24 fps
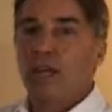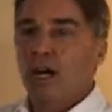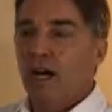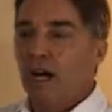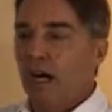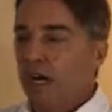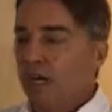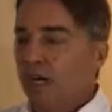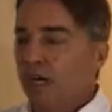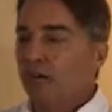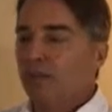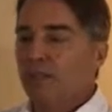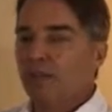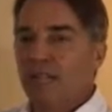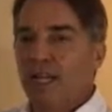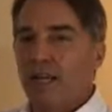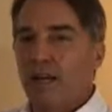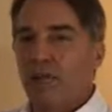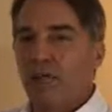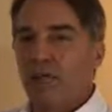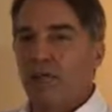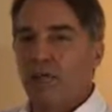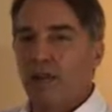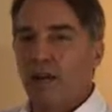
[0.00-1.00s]

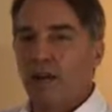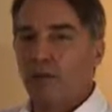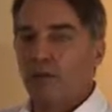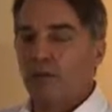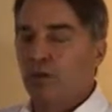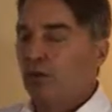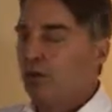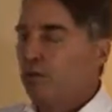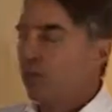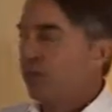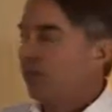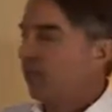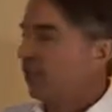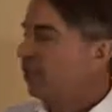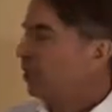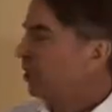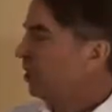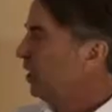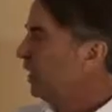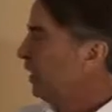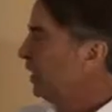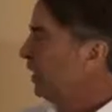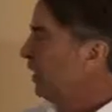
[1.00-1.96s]
100% renewable energy.